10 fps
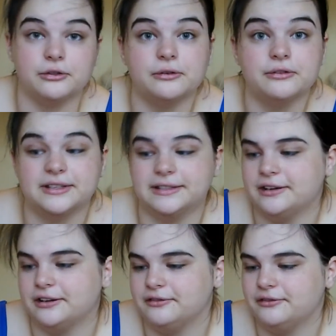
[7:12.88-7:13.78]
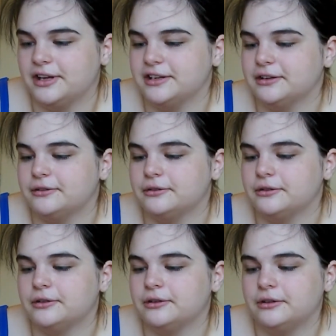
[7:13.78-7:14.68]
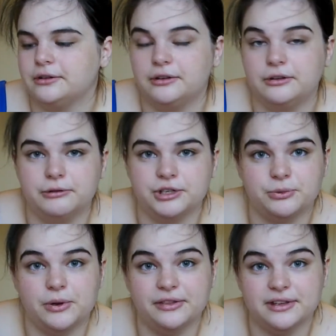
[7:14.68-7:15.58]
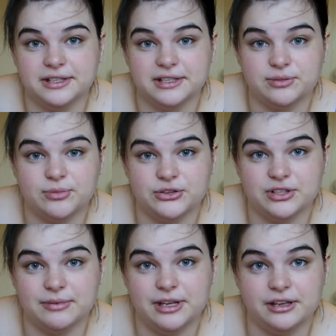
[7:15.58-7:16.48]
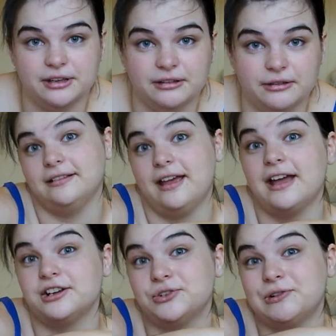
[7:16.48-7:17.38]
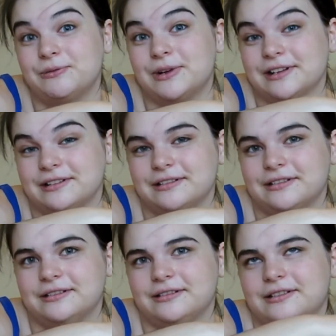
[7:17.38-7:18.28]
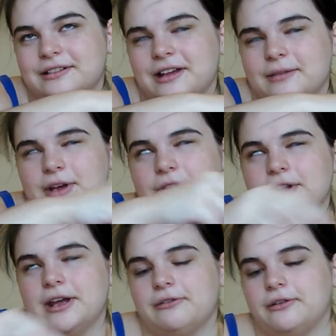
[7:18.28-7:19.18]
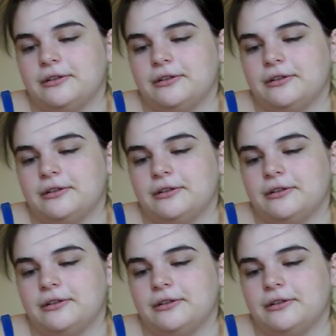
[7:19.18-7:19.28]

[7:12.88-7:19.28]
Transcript: through this later and find out which one this is supposed to be. Actual one to come out now.